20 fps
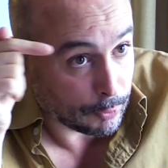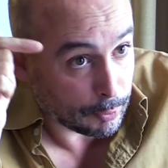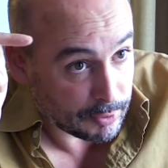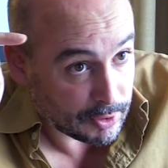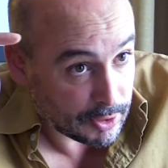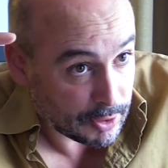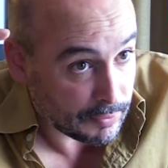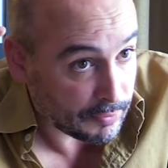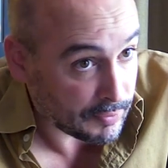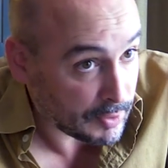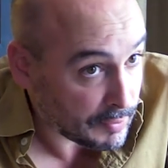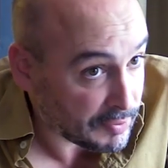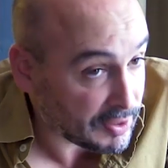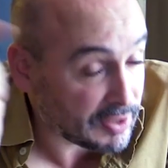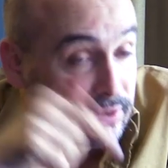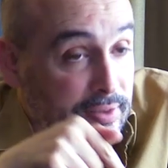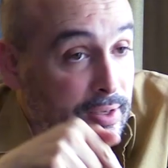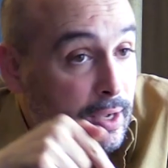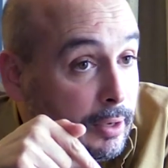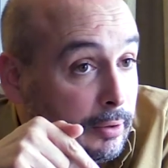film you've
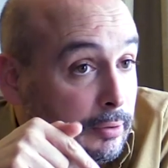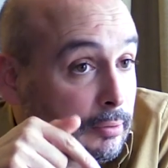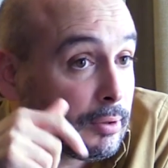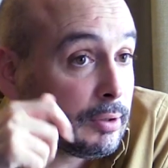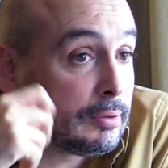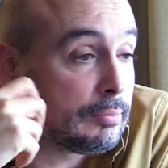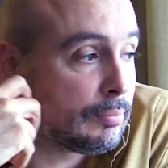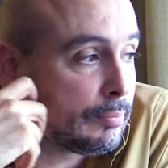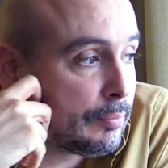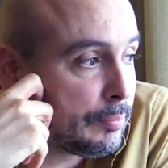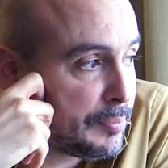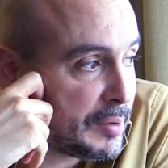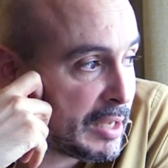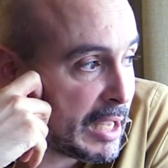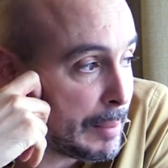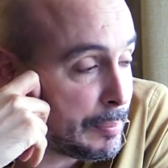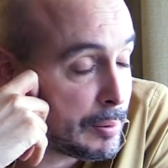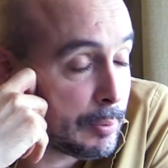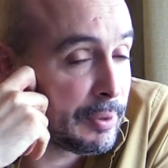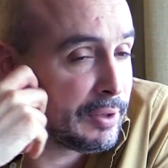just done, and be
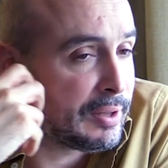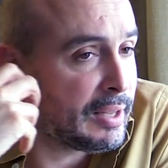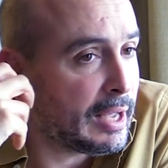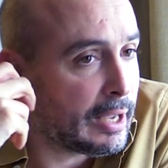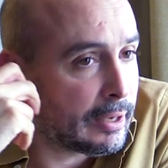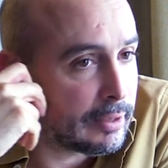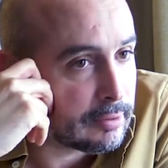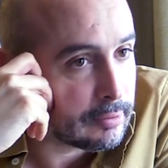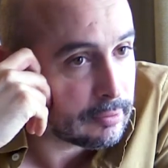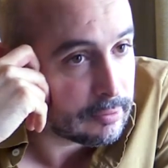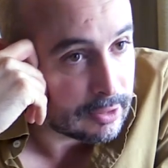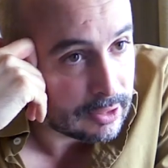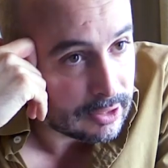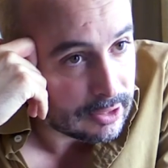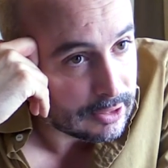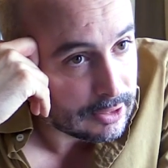happy with that, and